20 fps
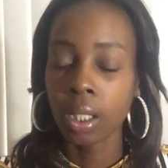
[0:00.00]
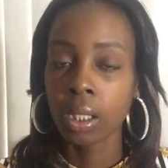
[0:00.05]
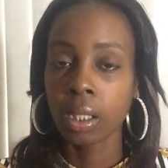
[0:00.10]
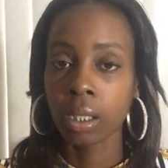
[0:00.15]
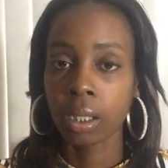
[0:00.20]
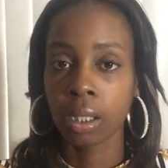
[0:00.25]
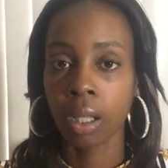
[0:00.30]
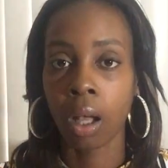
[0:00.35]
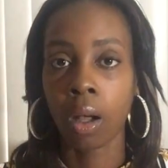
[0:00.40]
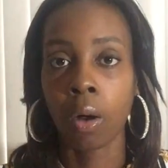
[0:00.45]

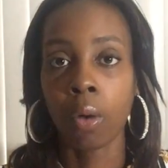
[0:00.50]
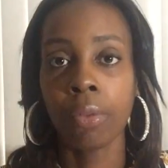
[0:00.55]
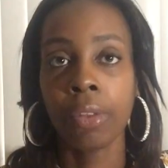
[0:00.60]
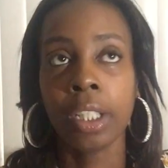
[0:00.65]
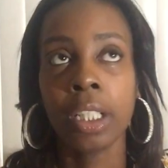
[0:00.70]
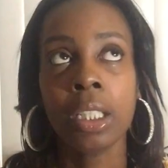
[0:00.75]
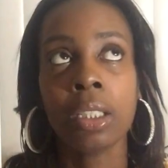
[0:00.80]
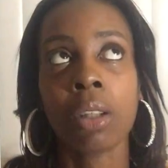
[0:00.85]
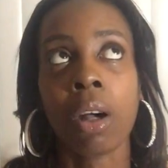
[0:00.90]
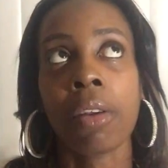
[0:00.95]
So
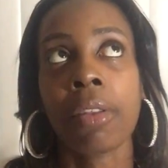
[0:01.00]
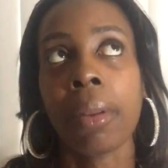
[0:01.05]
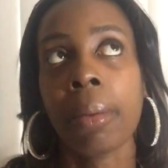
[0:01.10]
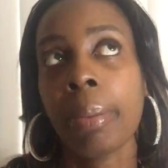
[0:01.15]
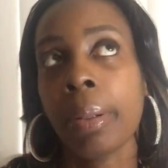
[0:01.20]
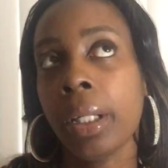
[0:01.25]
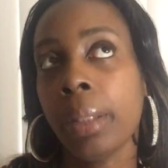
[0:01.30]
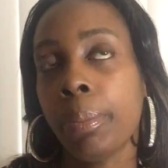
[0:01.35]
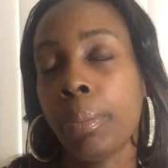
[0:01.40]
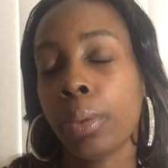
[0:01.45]
these are the
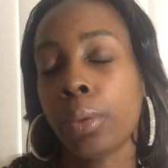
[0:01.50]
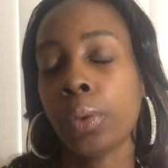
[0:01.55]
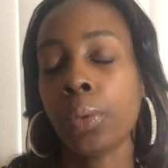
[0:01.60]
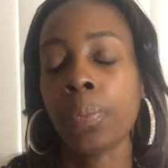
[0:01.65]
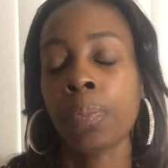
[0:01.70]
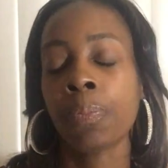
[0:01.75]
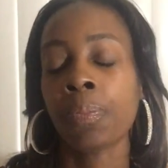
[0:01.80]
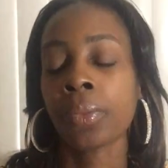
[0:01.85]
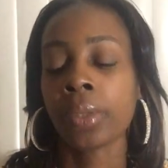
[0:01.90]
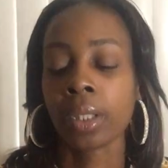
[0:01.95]

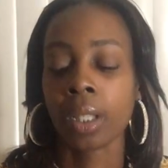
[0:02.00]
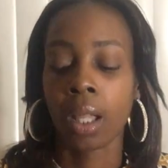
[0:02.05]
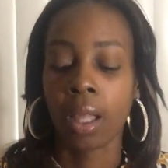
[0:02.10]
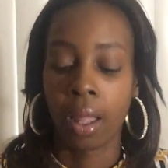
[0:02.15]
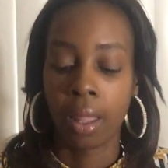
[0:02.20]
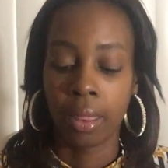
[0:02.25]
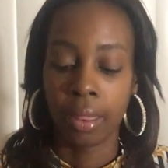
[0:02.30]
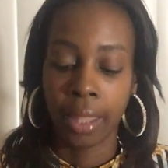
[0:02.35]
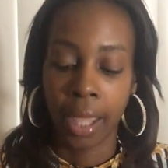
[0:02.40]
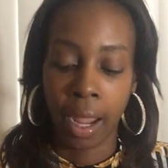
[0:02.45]
people
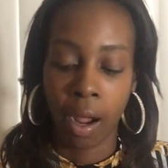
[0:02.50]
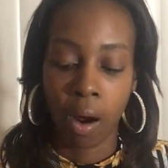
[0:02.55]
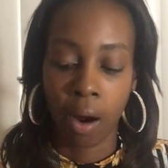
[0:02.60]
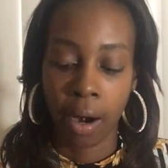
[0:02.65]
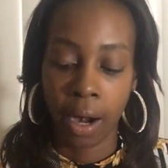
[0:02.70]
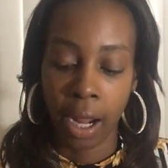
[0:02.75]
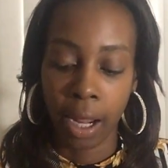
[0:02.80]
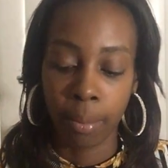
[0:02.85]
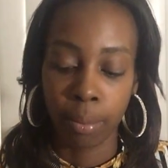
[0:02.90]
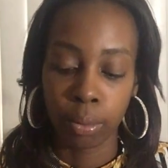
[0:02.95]
that
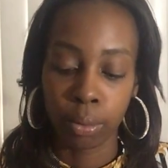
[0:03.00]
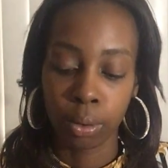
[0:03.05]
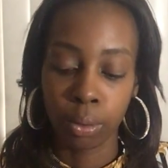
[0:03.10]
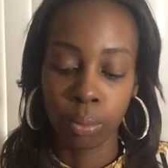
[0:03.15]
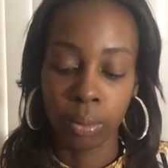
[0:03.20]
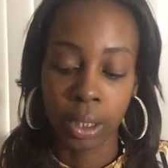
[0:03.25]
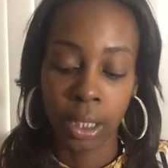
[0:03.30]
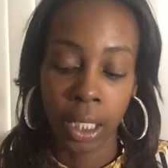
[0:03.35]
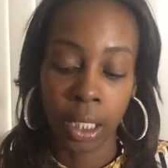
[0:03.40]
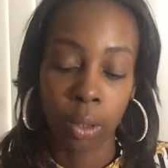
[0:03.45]
are able to
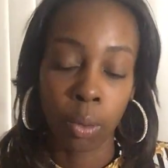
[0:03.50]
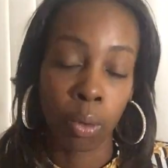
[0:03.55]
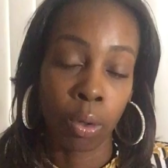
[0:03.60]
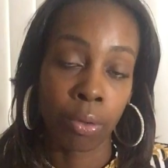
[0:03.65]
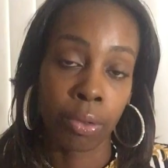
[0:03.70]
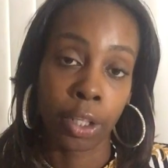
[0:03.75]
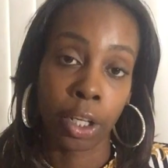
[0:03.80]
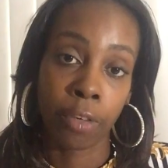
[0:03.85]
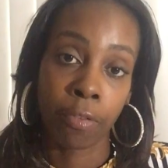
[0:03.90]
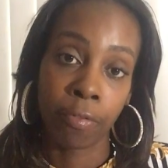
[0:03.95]
think
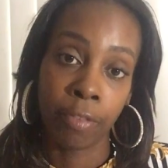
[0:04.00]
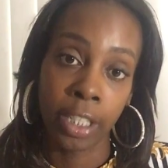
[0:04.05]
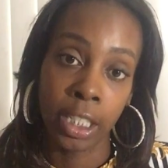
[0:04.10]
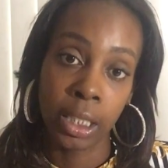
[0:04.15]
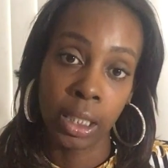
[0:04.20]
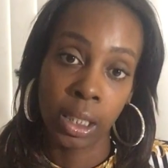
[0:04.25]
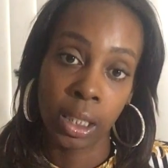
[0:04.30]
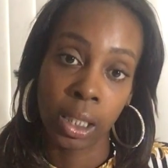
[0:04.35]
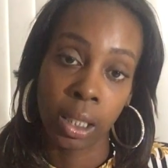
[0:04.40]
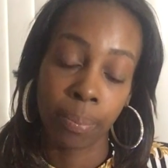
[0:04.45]
on their
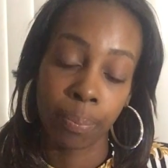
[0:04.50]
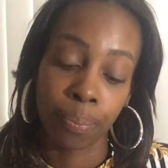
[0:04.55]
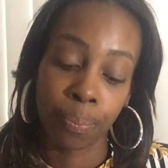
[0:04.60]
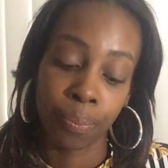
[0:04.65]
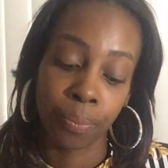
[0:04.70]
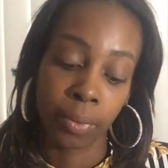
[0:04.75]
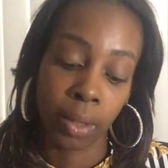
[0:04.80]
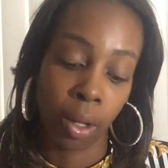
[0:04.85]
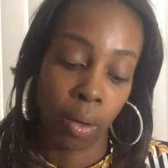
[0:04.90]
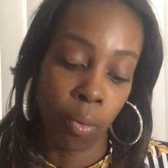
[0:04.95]
feet
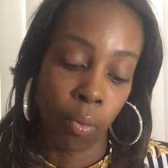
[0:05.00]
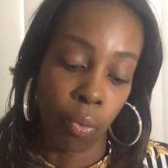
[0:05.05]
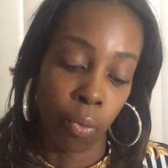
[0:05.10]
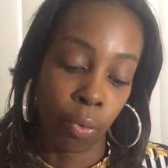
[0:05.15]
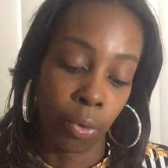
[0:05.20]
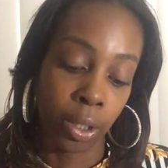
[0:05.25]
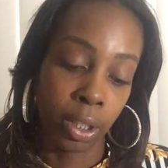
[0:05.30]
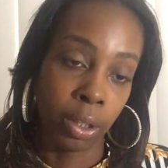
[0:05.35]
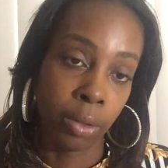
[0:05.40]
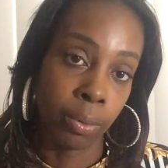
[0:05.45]

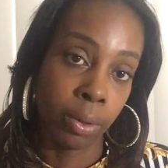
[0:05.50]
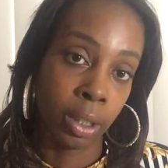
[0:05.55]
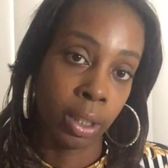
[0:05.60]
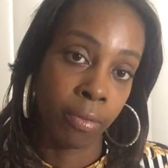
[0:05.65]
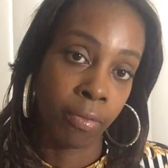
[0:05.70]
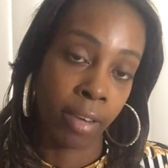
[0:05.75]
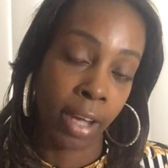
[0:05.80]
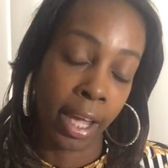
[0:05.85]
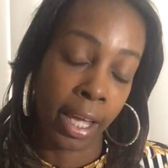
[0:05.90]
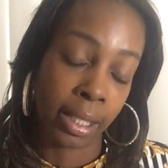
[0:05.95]
really, really
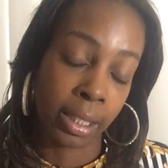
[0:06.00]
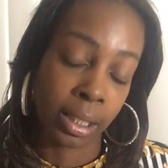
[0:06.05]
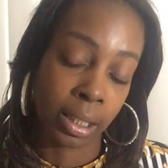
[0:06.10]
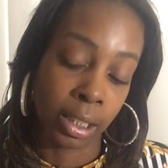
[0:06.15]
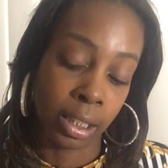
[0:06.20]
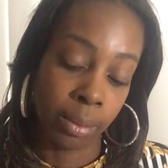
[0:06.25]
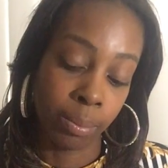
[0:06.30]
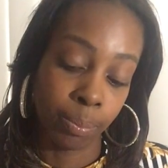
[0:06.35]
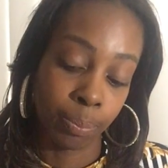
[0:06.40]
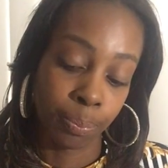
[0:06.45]

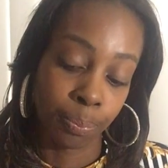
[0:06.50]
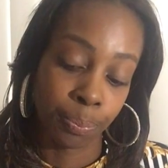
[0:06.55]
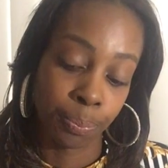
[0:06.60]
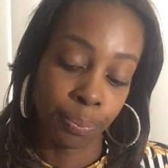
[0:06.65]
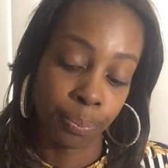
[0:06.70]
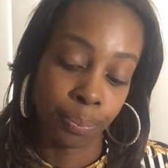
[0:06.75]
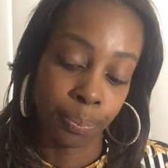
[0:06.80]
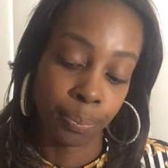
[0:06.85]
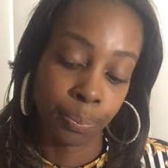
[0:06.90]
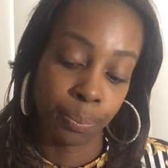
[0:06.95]
fastly.
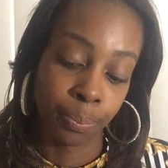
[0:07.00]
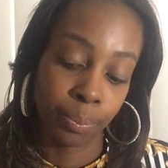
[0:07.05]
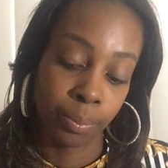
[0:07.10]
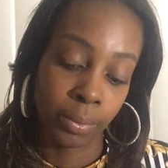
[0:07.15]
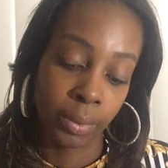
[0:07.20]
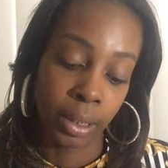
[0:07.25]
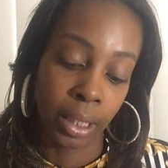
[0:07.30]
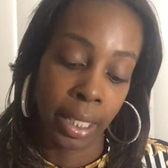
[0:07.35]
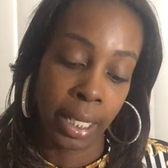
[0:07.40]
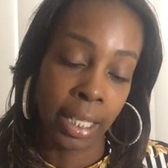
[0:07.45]

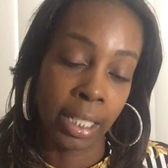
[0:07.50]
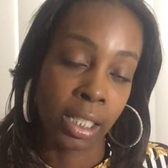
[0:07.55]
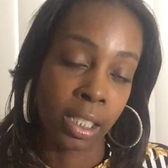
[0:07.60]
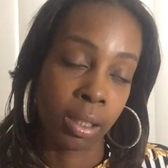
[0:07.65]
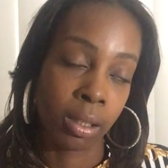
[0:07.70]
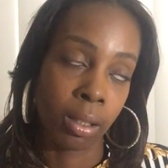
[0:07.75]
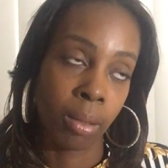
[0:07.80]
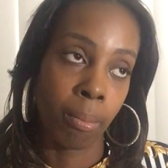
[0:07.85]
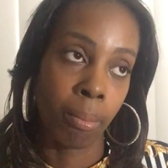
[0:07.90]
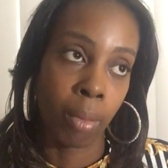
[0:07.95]
And
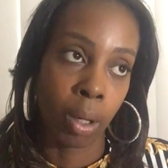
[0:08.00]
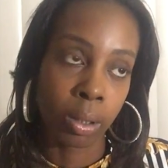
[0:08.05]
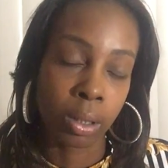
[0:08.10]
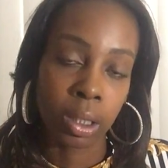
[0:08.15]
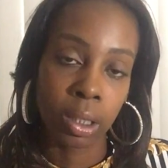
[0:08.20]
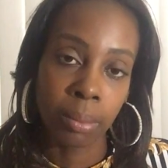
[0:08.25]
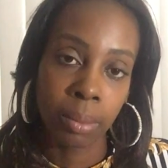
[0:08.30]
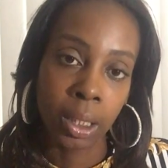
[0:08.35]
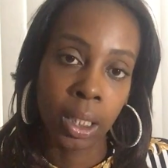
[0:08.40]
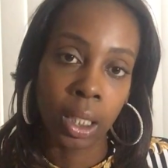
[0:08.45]
it's
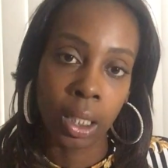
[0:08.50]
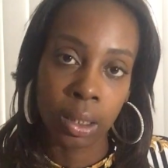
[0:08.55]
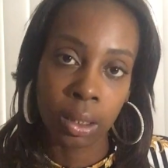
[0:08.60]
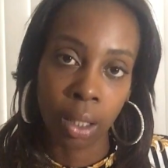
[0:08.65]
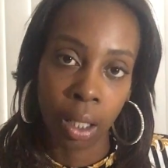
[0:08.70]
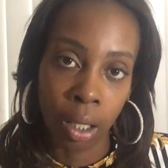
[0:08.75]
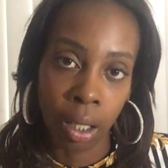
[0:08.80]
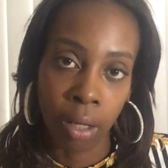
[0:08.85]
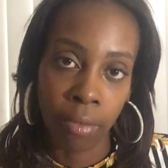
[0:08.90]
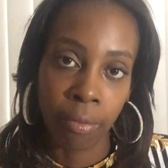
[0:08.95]
mostly because
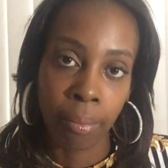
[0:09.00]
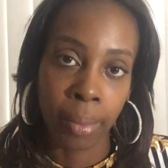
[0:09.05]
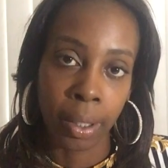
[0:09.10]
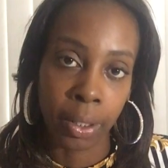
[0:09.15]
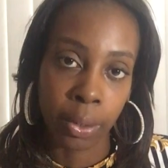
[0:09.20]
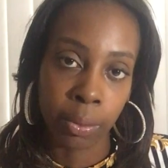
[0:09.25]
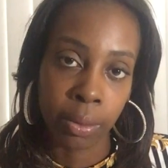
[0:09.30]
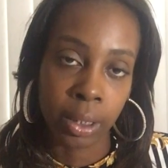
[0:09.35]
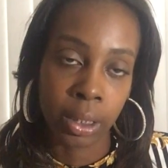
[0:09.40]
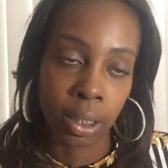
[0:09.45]
of
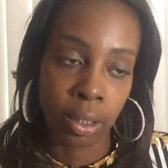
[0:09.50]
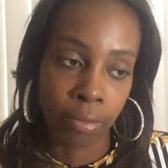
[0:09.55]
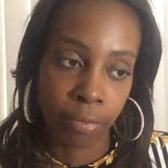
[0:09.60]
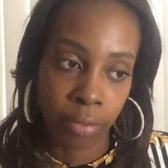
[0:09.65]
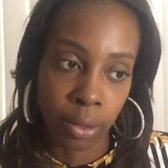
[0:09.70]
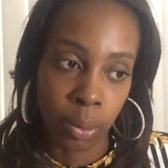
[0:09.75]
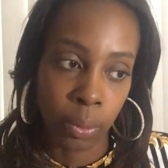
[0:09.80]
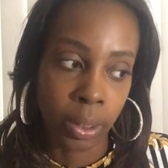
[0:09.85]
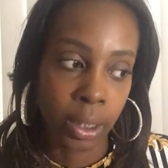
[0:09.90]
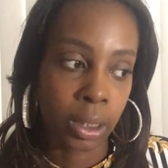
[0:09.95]
Mercury's
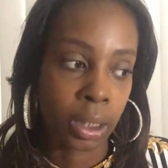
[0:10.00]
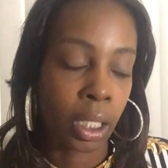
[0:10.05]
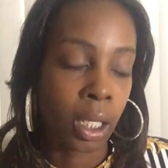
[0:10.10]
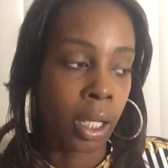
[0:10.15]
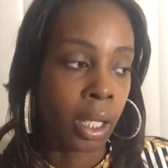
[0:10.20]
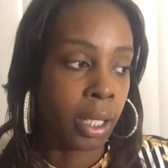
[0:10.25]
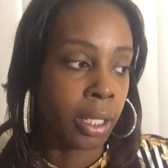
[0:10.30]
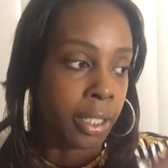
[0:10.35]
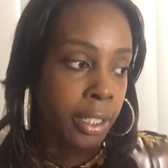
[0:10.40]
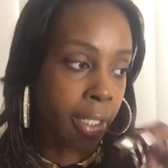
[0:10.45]
influence.
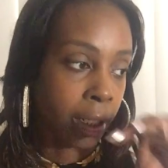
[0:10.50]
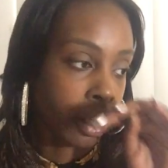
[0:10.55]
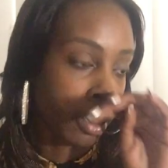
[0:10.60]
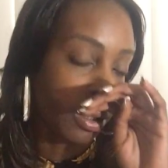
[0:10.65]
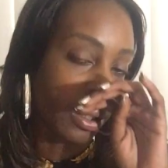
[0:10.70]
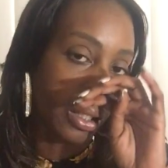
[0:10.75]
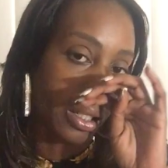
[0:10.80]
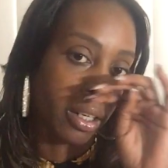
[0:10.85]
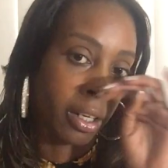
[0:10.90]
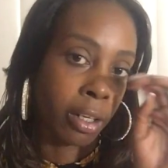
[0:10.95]
Yeah,
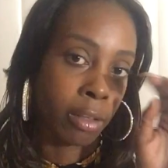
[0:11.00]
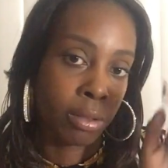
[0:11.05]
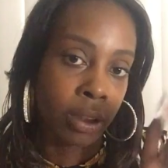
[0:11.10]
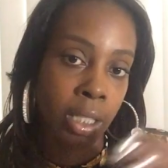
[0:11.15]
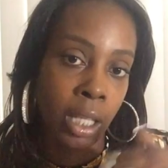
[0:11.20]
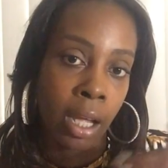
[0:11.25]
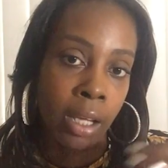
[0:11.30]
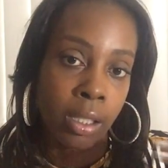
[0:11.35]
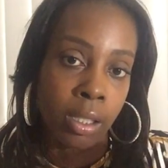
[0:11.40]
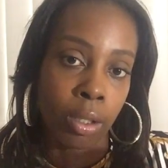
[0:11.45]
they're earth
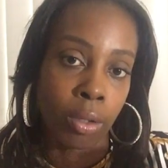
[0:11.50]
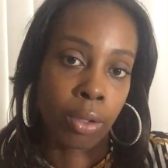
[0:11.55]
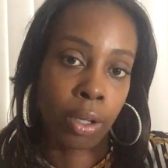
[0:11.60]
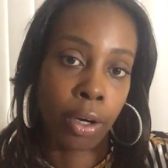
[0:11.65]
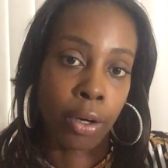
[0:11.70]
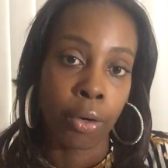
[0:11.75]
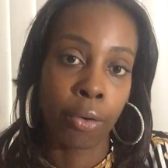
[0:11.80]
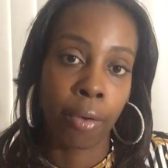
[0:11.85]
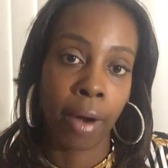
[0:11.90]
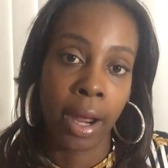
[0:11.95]
signs, so
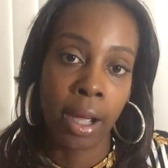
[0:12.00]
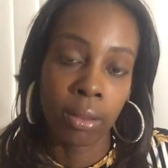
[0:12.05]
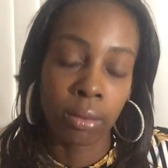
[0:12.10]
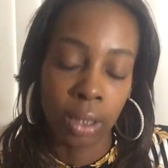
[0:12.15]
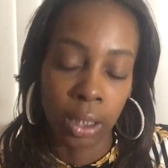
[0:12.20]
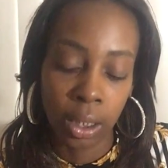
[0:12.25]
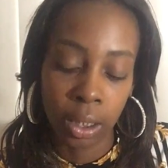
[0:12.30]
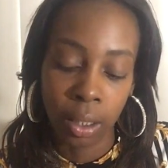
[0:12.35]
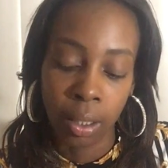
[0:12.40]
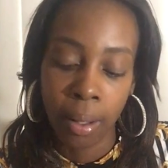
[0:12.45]
they're
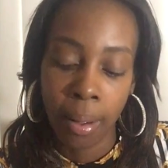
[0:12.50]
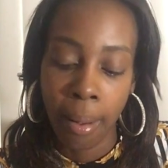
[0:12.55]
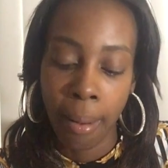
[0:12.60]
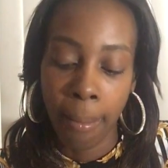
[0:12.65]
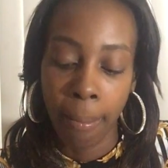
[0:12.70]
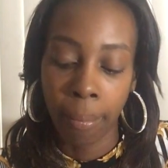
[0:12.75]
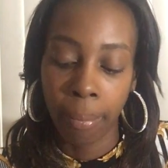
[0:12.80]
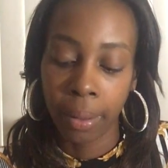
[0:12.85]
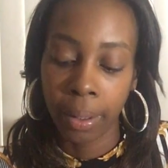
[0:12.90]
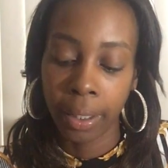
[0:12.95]
grounded,
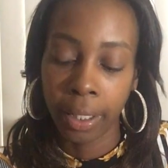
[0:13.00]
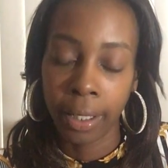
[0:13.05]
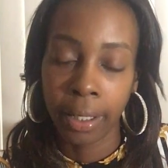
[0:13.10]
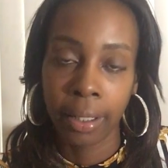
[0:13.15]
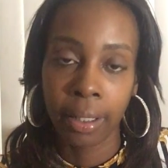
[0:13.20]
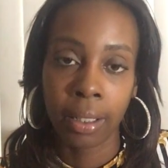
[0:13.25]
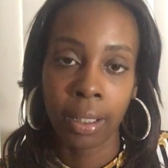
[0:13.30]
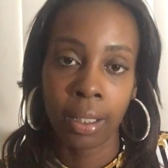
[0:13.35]
but